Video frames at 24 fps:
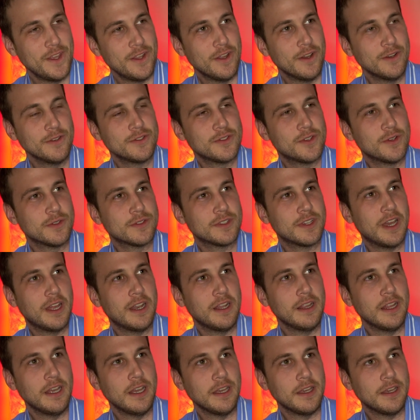So it's kind of
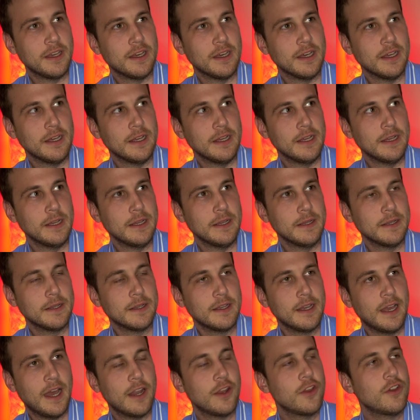like,
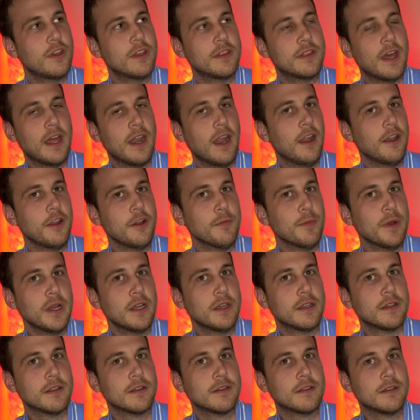how do you get that out of your
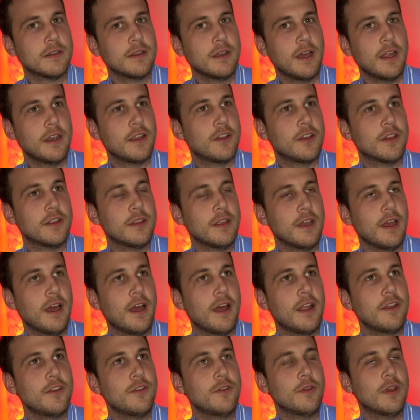mind? How do you get that?
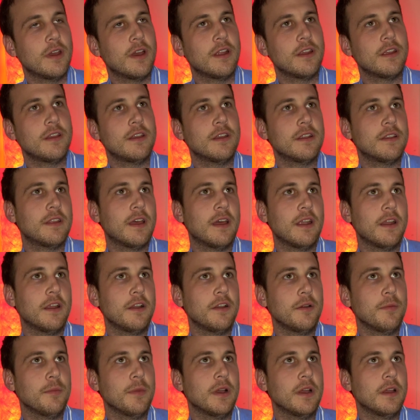How do you get that out of
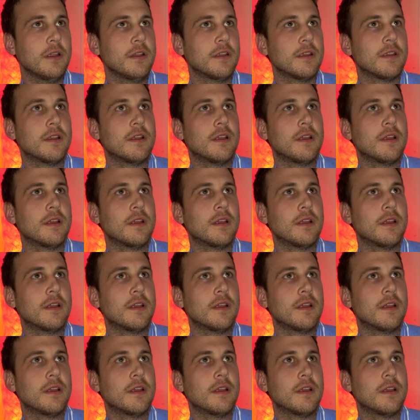your mind?